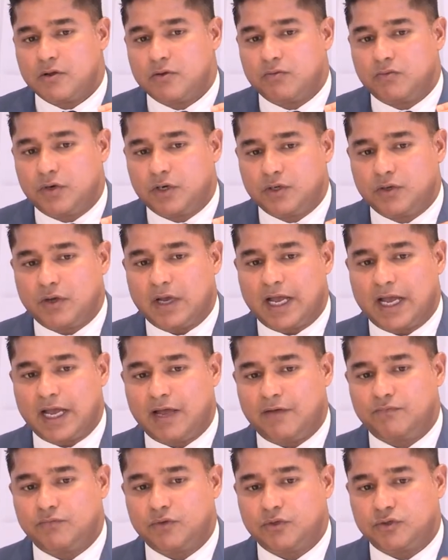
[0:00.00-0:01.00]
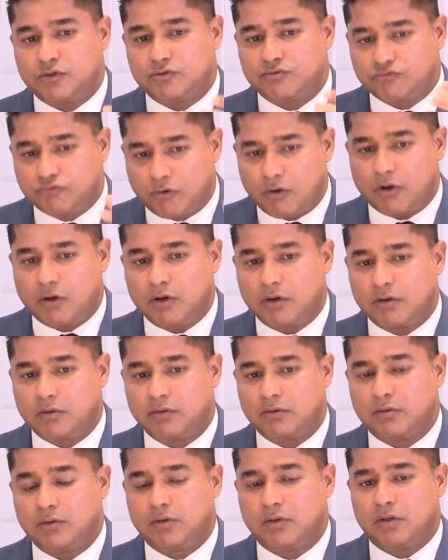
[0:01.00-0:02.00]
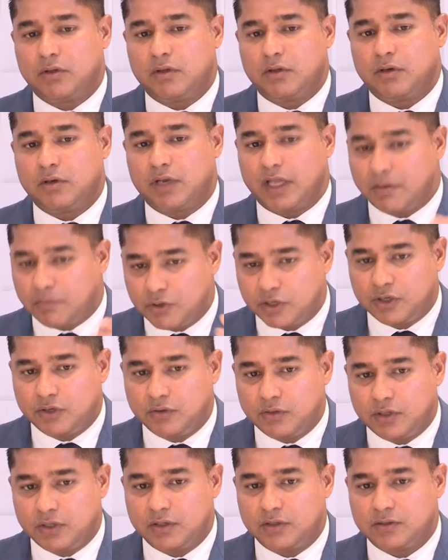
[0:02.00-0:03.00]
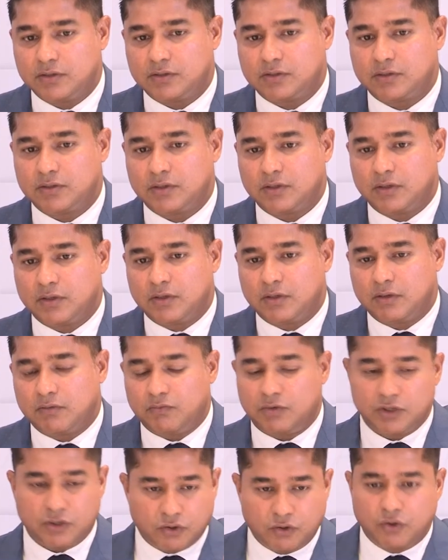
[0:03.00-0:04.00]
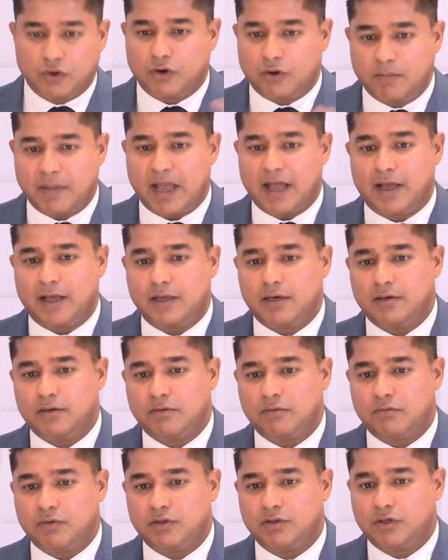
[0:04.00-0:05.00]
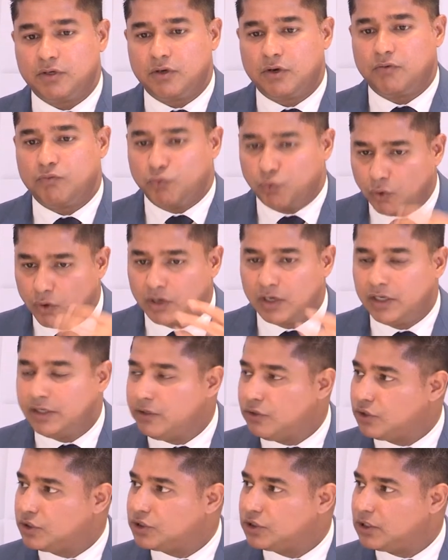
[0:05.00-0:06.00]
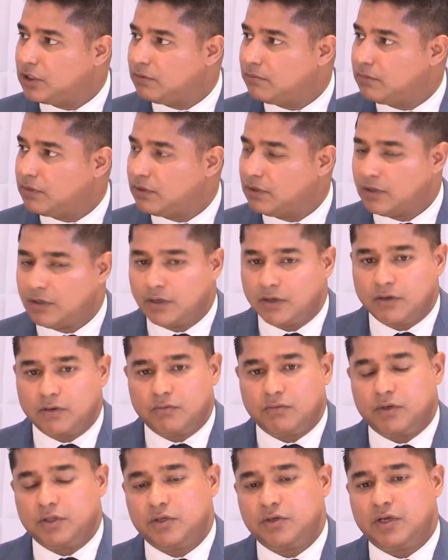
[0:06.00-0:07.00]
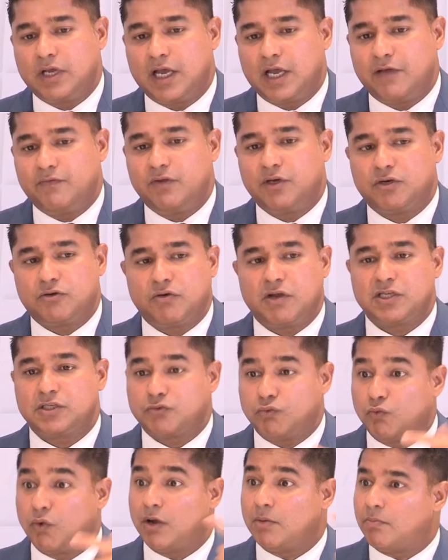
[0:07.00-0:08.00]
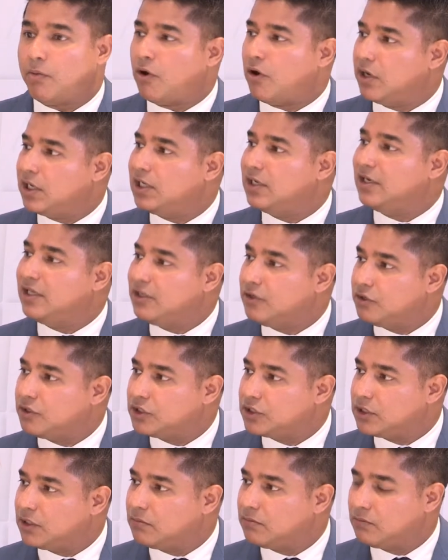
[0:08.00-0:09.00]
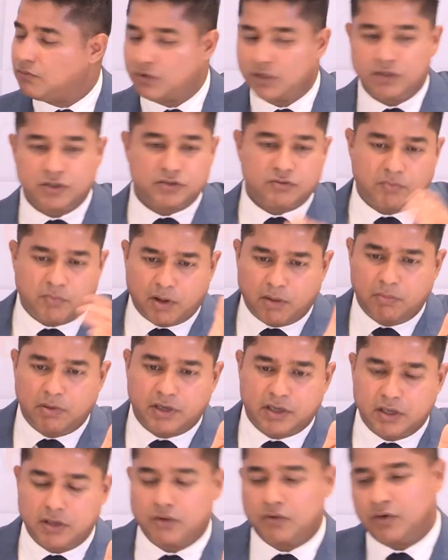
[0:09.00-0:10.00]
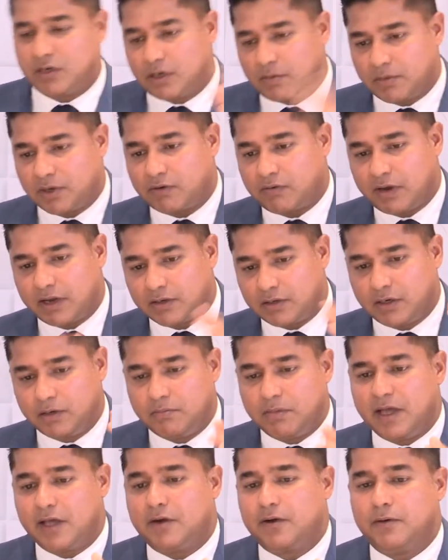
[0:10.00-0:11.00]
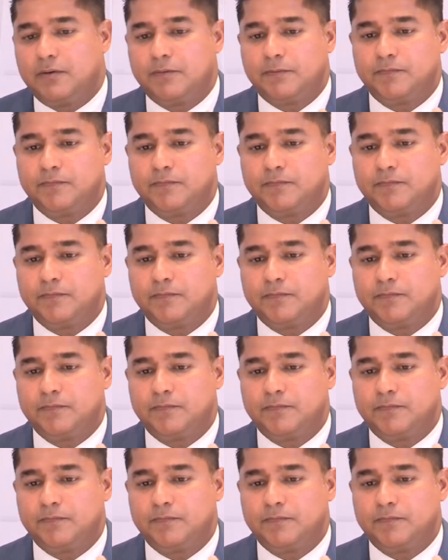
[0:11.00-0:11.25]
where you have strong labor unions, whether good or bad, whether you have ward leadership, whether you have entrenched one-party leadership, whether it's Republican or Democrat, doesn't matter.